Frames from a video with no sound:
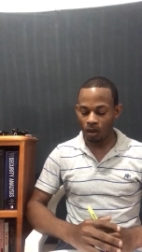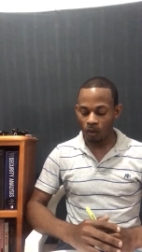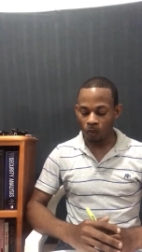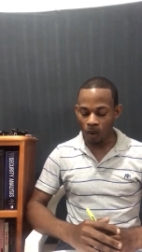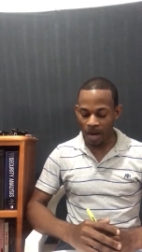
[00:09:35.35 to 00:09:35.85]

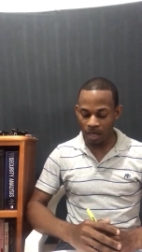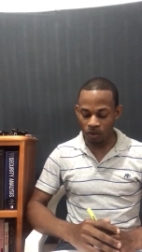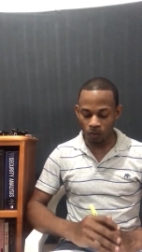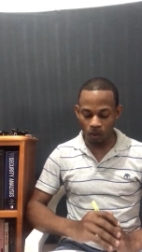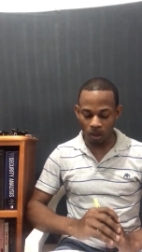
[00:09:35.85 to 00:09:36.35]
why it
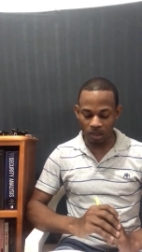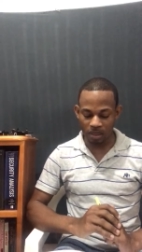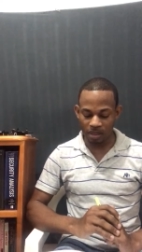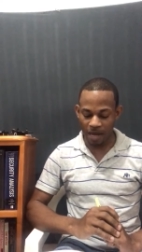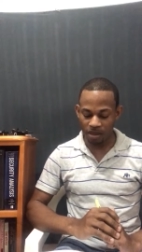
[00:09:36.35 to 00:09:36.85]
was
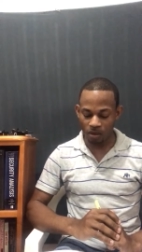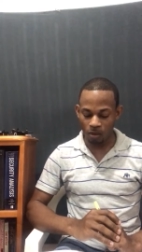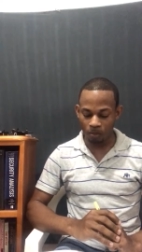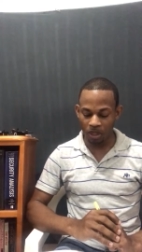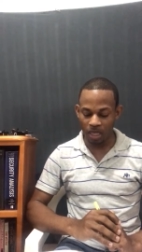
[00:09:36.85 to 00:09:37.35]
that the
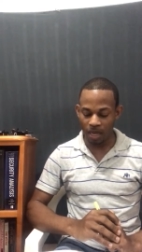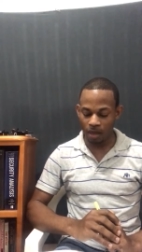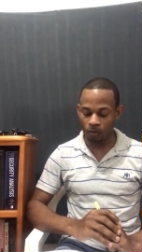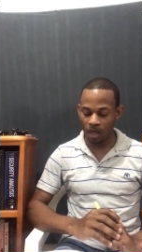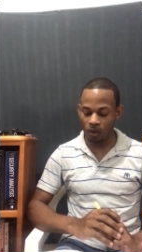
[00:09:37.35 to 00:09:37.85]
company
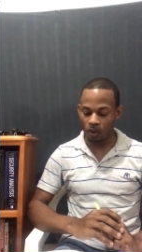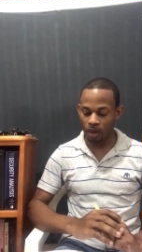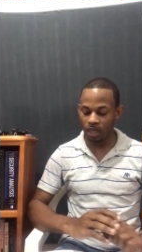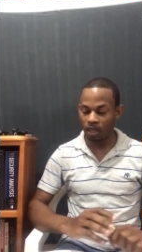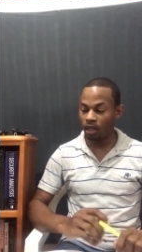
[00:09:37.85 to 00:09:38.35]

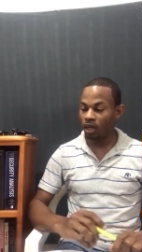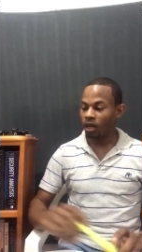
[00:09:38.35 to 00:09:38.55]
recorded